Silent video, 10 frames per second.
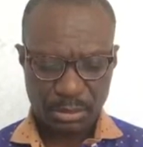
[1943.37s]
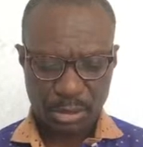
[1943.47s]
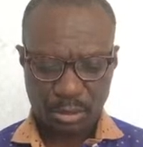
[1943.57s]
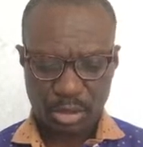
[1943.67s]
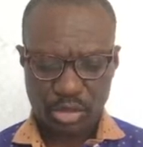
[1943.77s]

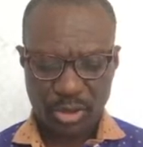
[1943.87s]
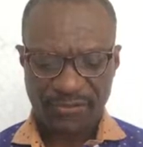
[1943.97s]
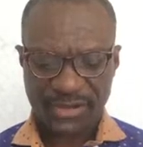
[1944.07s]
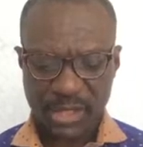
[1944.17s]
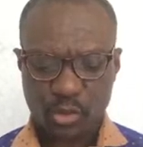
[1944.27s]
because
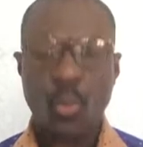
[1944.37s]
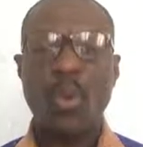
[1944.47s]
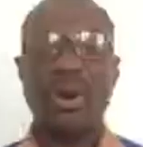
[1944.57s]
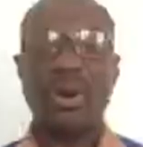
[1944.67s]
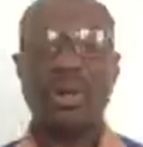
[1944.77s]
of his
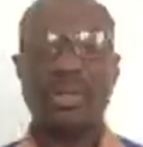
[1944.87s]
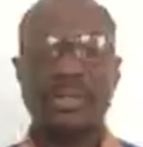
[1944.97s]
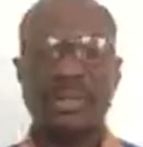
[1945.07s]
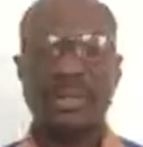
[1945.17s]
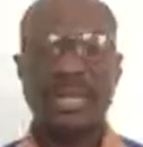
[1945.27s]
word,